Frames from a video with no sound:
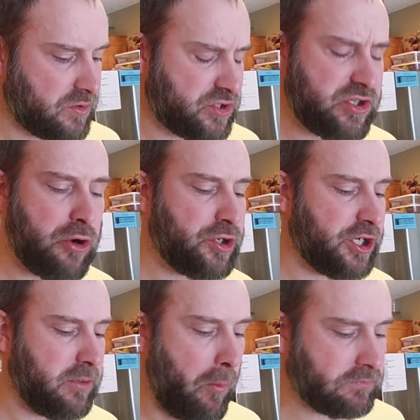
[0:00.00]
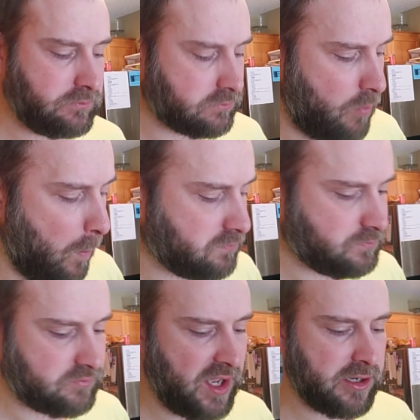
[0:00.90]
So good.
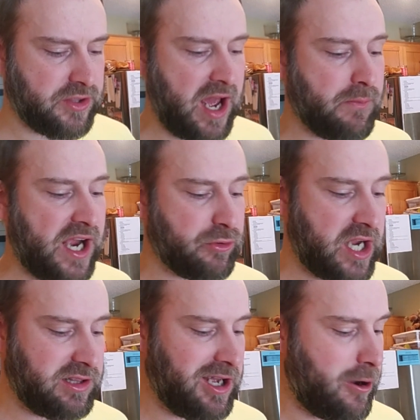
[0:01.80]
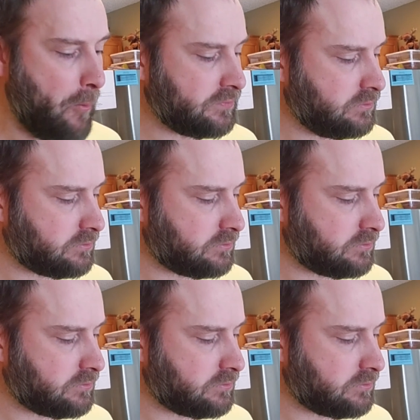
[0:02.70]
And on that bite right there,